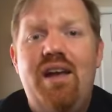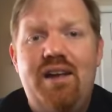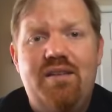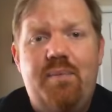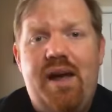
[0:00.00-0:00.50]

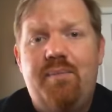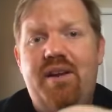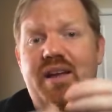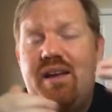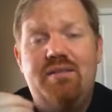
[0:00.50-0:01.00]
ends up
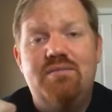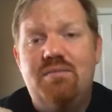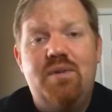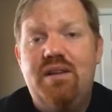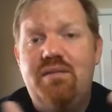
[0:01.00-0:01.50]
happening and
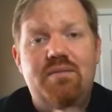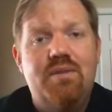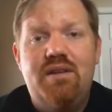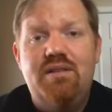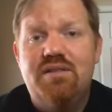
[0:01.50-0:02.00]

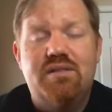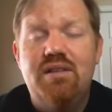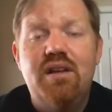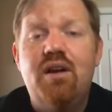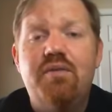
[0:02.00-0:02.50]
we just
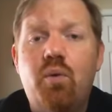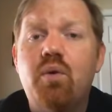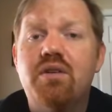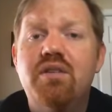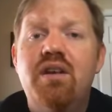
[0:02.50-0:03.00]
get off
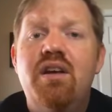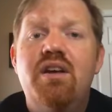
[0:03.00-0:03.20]
course.